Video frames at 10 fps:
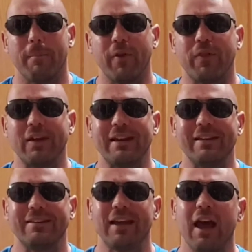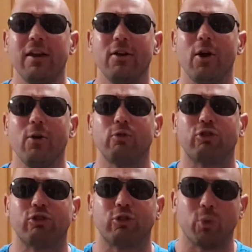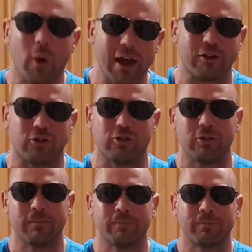but the Nintendo Switch,